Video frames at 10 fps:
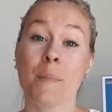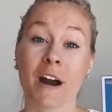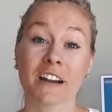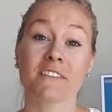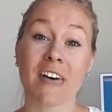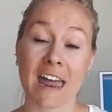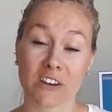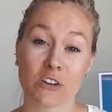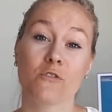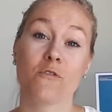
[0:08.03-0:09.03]
Part of
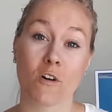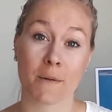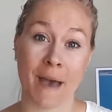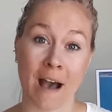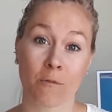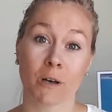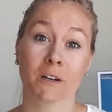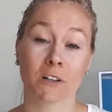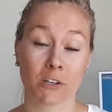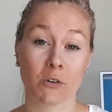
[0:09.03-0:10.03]
that new format will
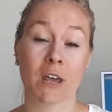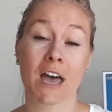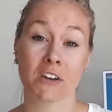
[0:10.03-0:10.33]
include